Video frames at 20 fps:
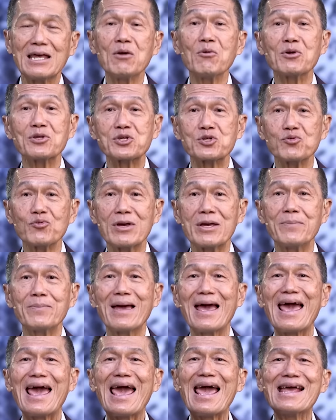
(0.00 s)
He will
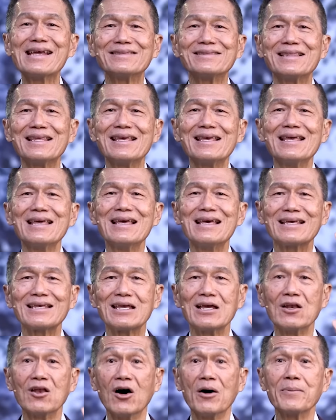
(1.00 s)
swim eighty
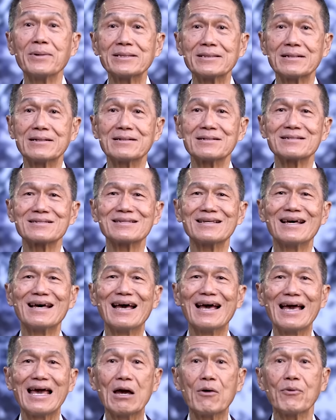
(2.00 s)
kilometers
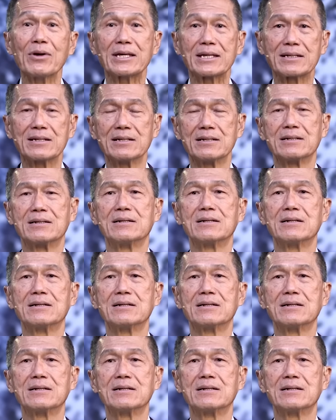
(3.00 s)
a week,